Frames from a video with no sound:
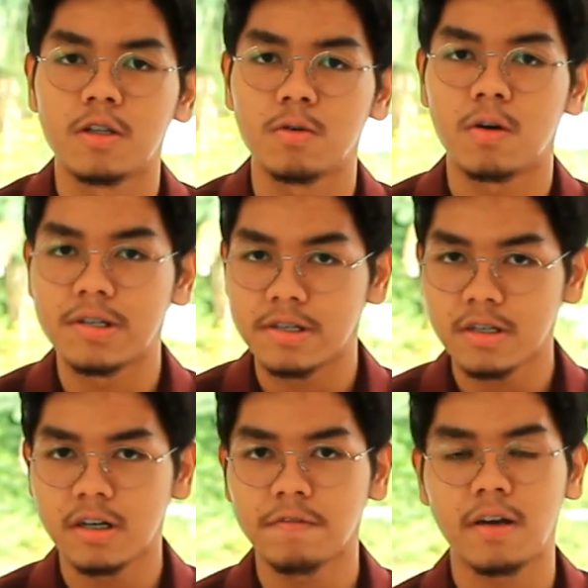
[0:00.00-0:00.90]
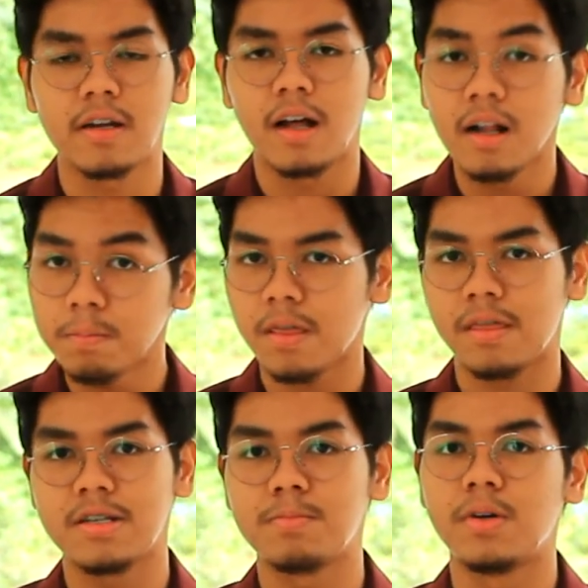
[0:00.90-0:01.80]
to conserve and help
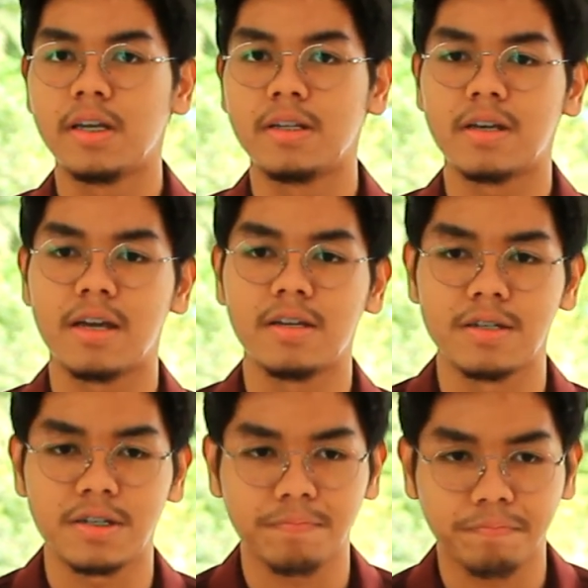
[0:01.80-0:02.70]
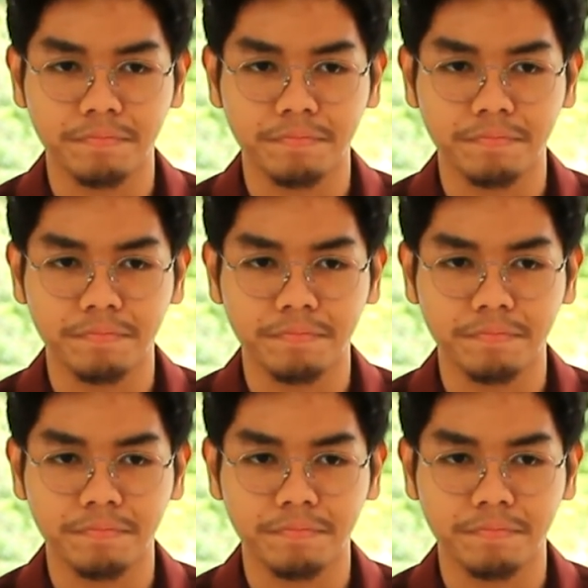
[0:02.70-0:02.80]
these Malayan tigers.